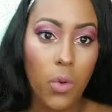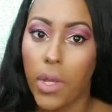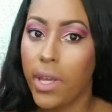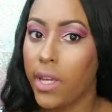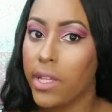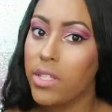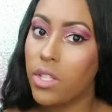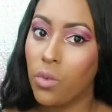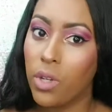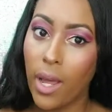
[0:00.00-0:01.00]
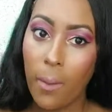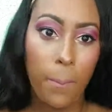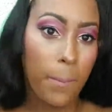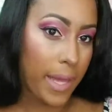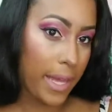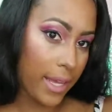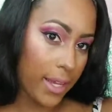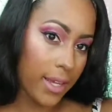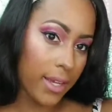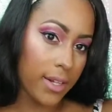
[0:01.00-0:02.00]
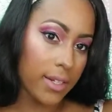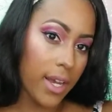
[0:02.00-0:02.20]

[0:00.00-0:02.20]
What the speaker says: Okay, so not bad,